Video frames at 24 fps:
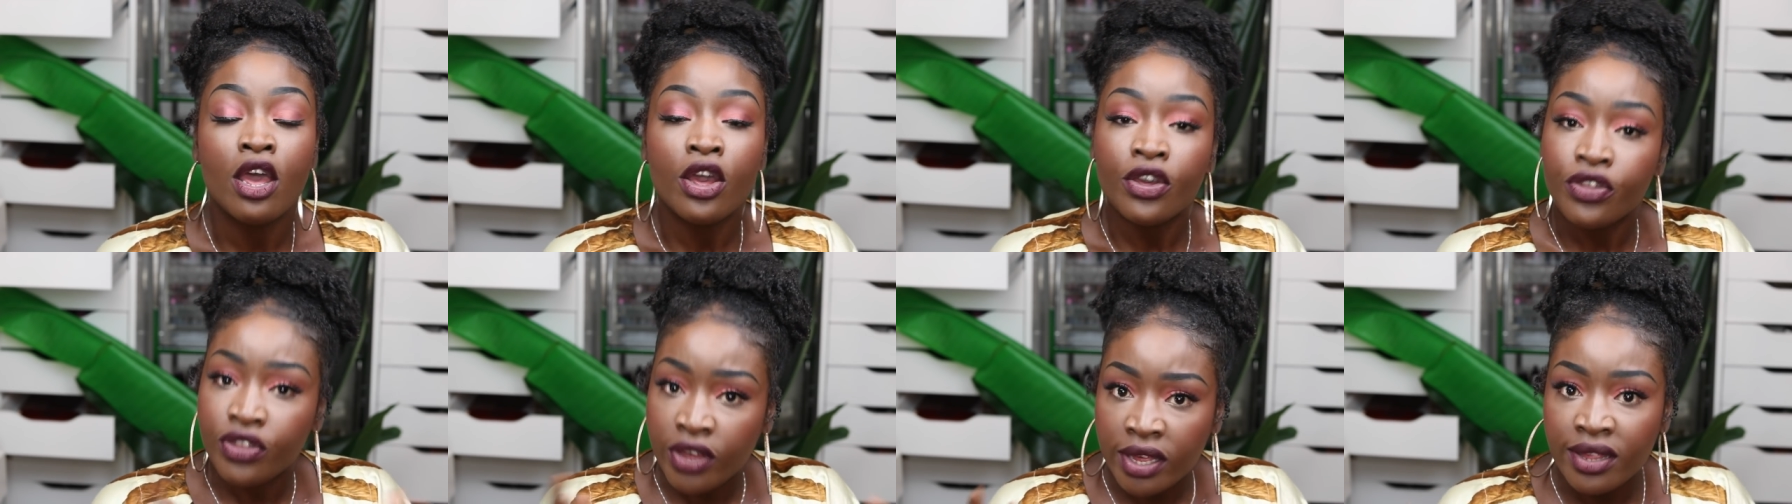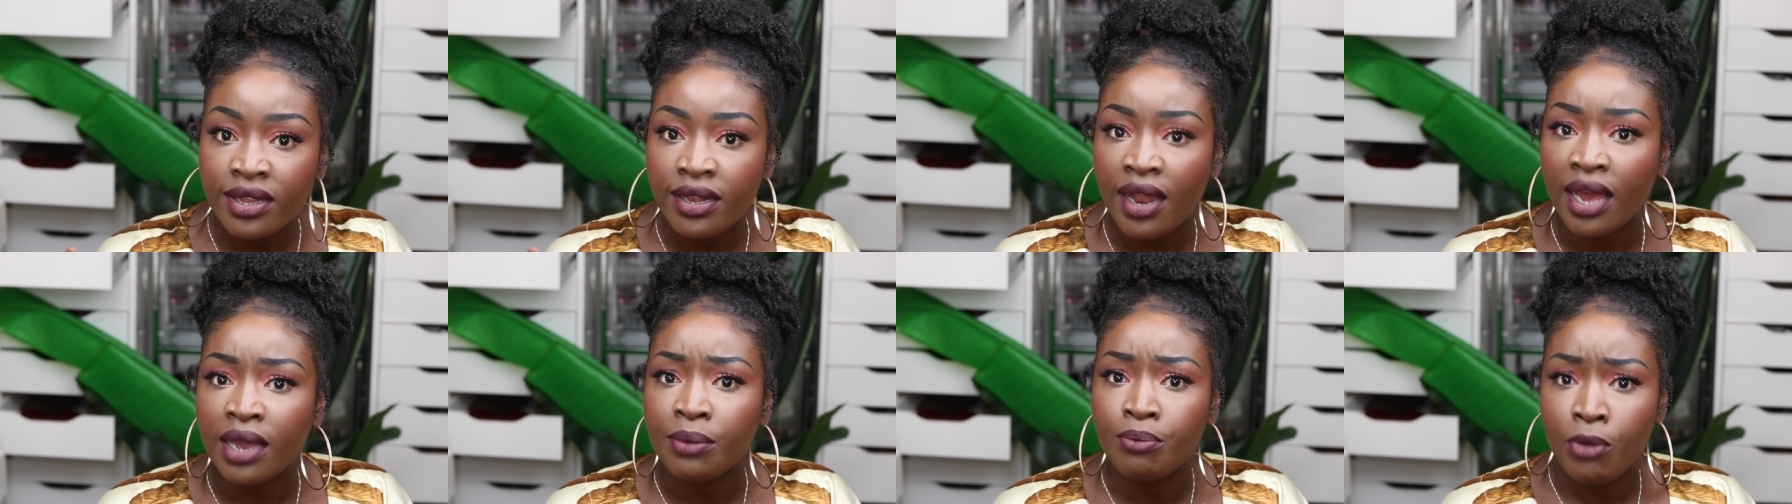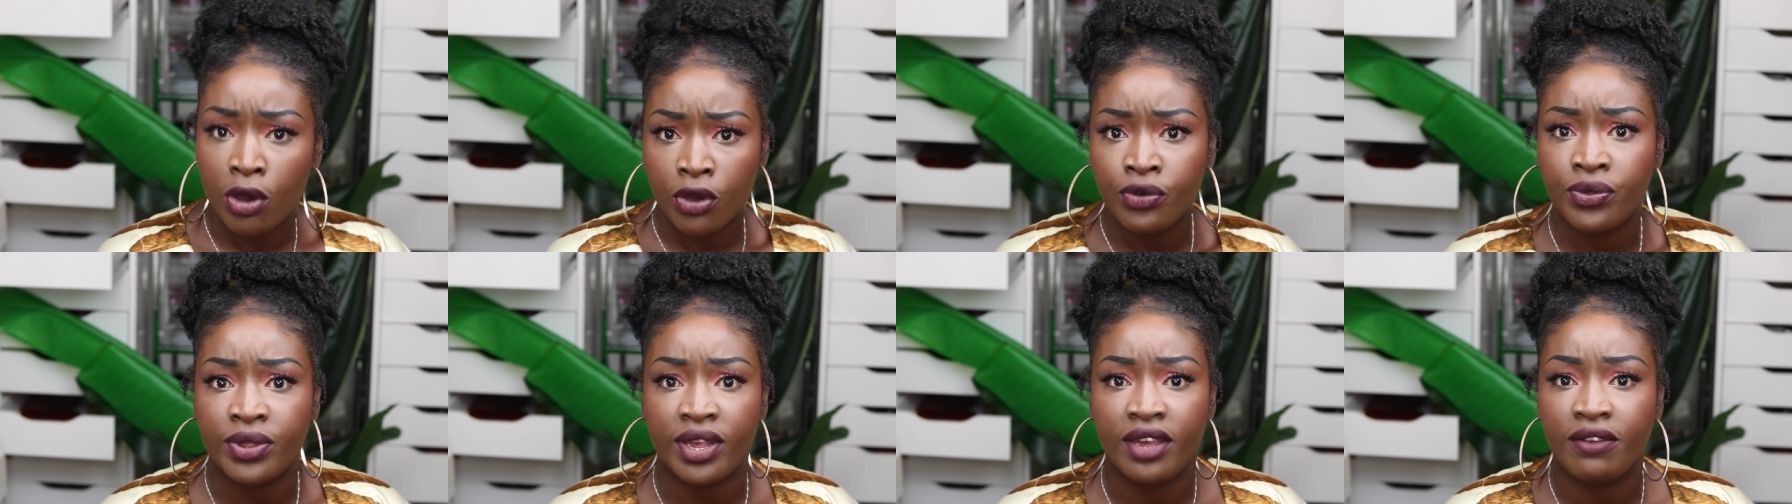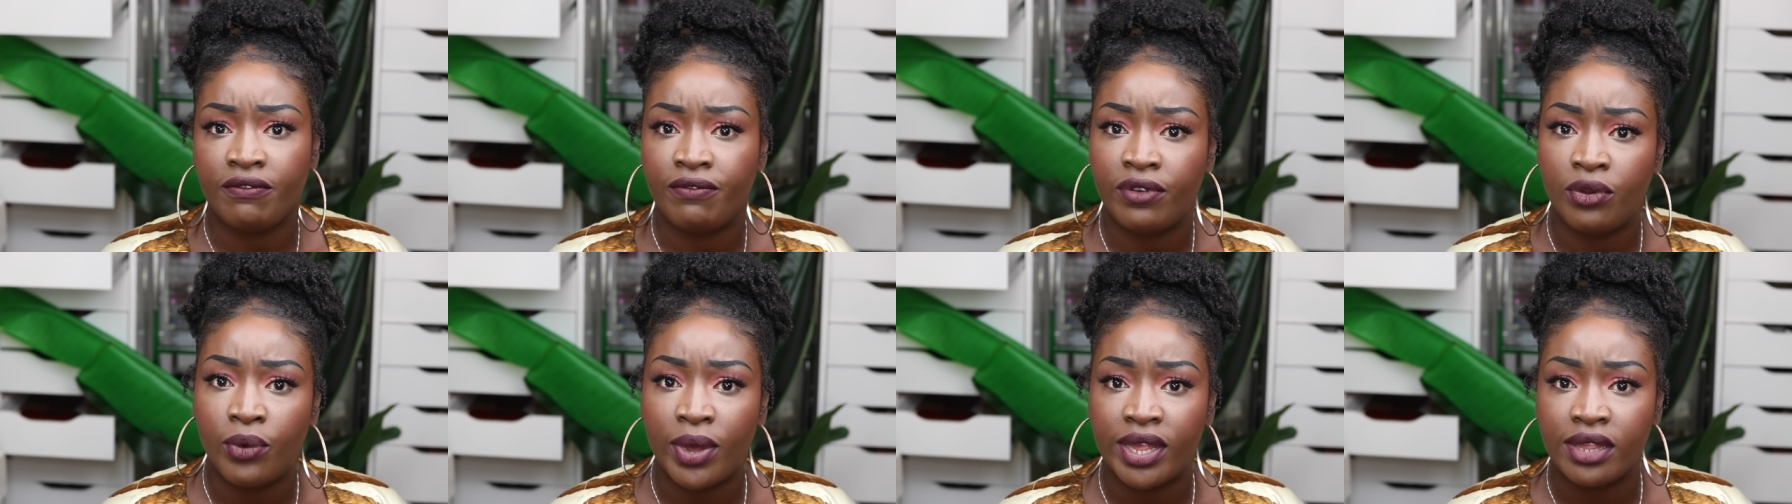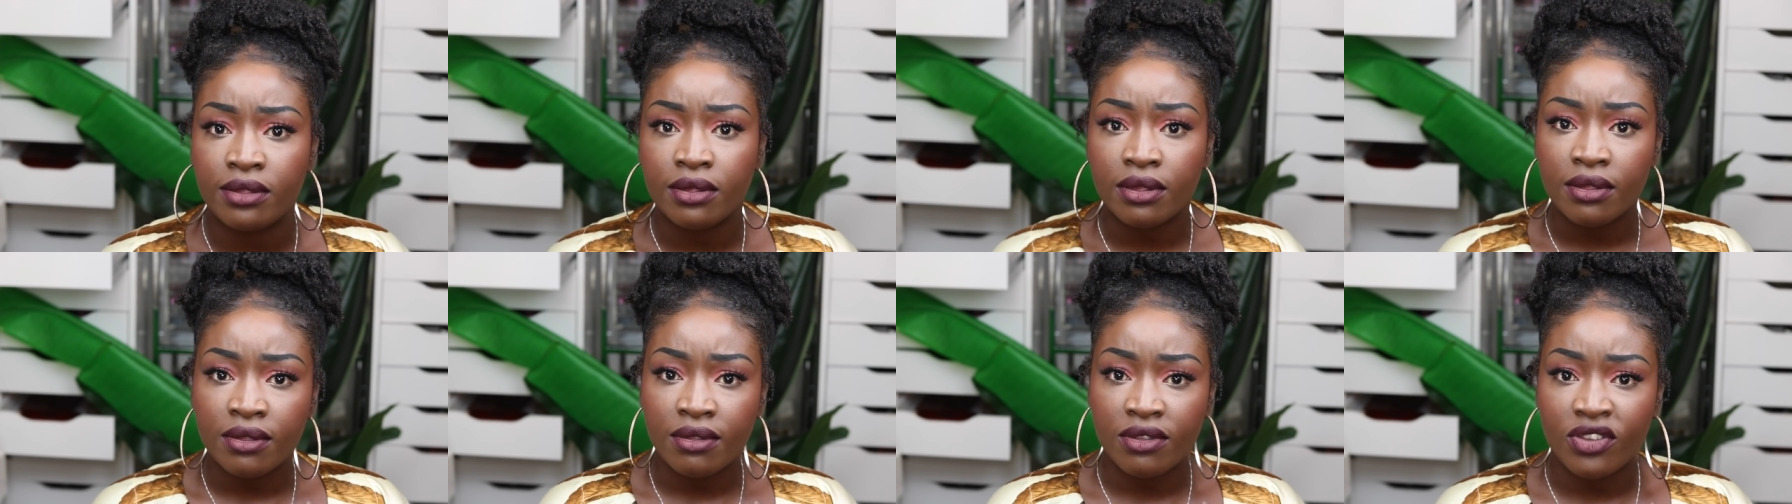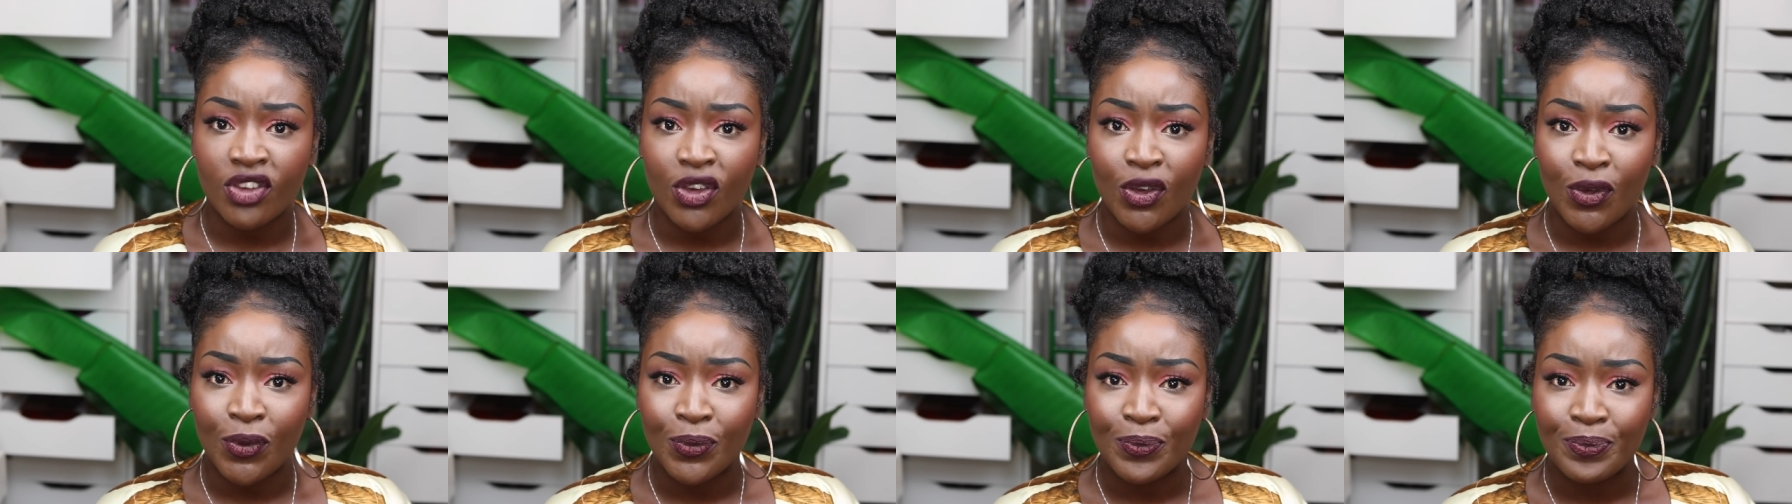just like most influencers
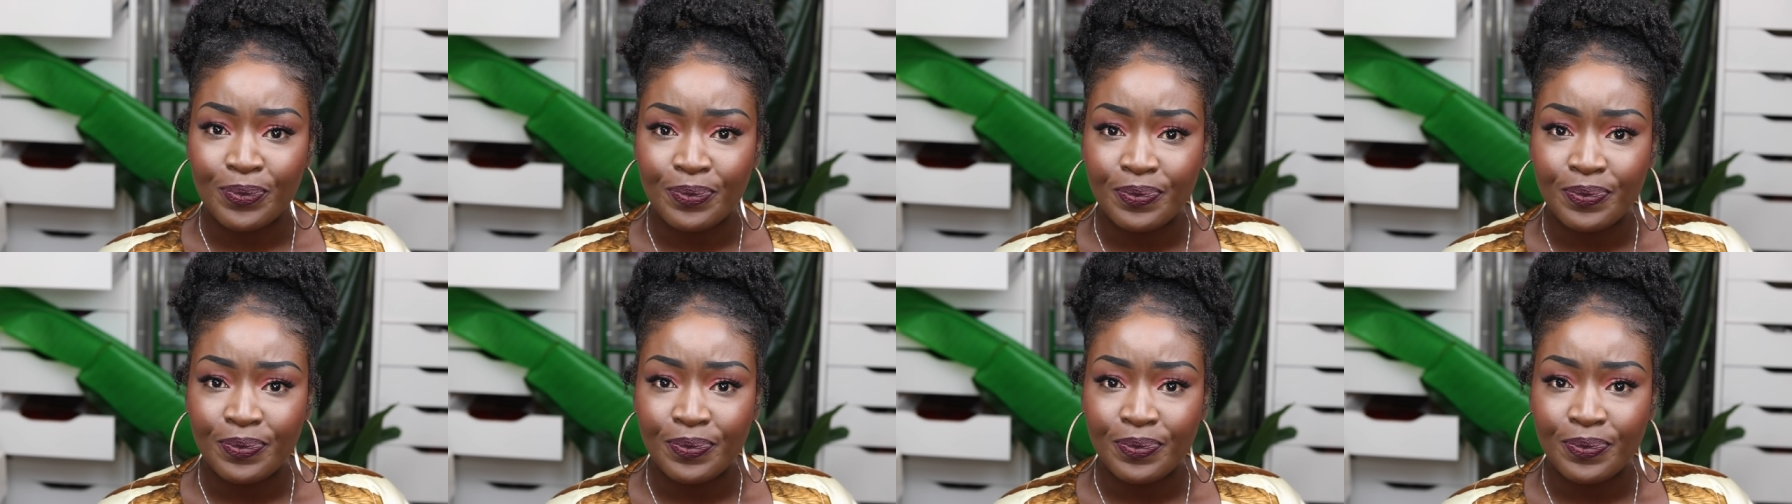do.